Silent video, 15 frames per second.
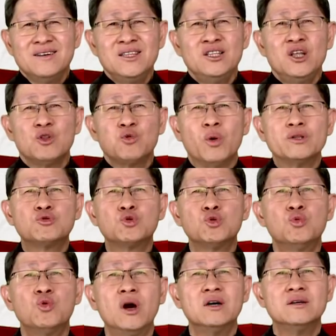did not want to
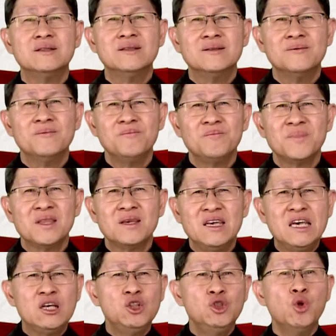run,
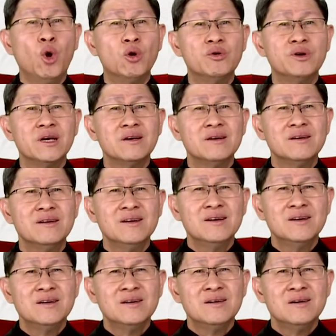ignoring
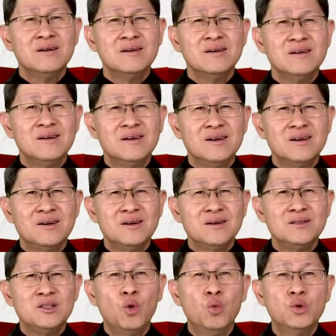
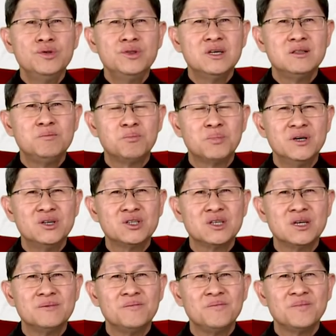the wounded
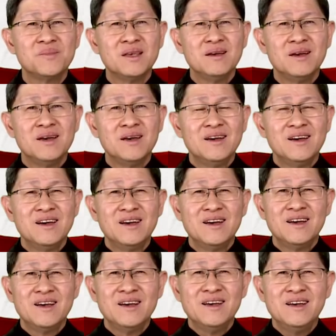person.
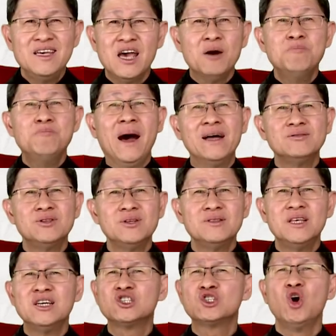He
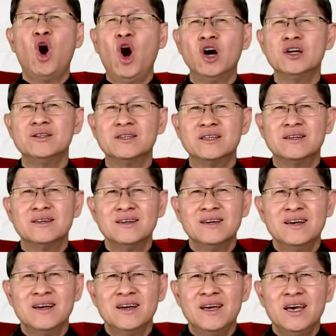abandoned his honor,
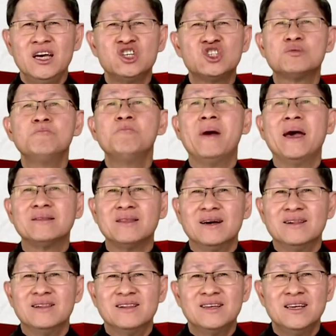his
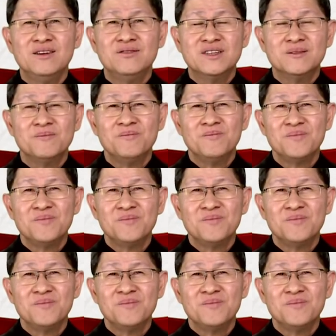medal even,